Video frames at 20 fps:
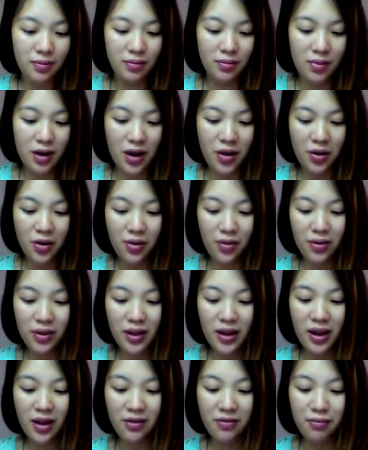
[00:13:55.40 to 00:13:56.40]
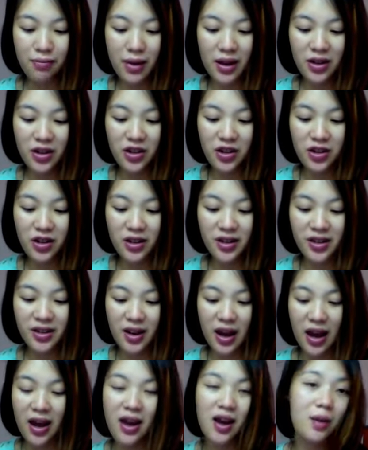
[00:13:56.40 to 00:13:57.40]
I don't really have much to
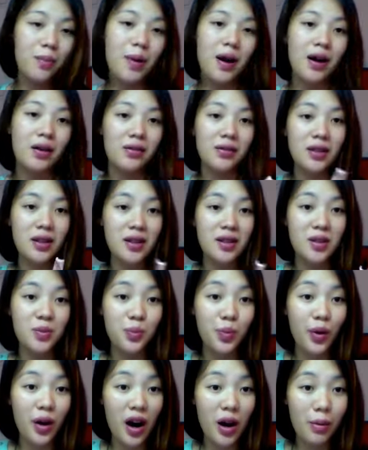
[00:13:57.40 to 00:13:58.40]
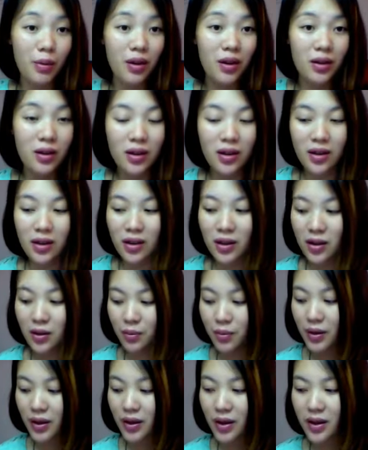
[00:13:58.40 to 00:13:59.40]
say about this primer
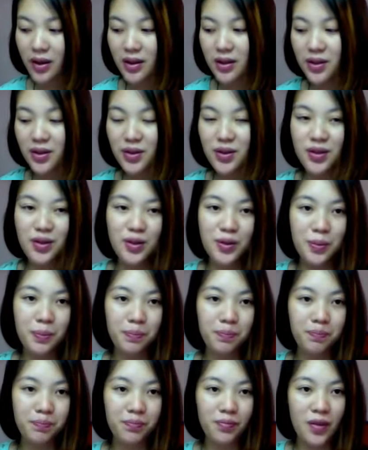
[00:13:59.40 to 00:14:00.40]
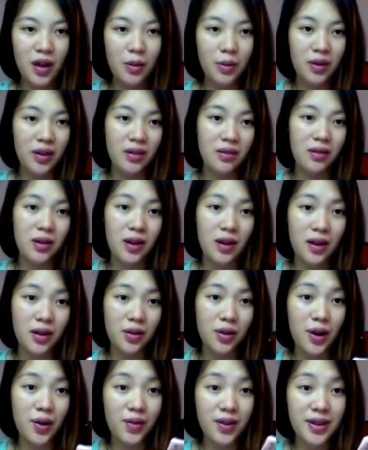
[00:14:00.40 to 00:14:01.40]
because, I mean, I
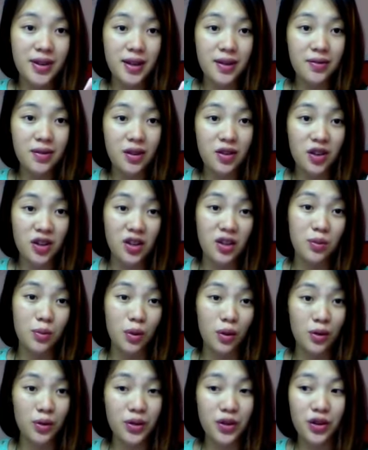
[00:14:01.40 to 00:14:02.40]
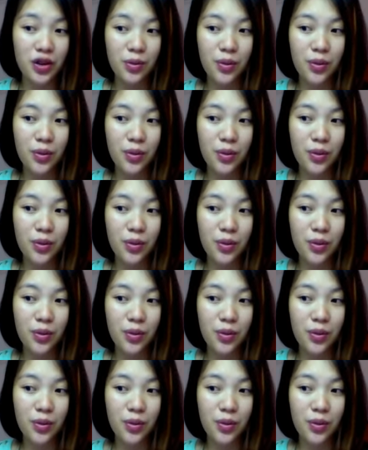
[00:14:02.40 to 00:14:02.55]
only received such a small tube.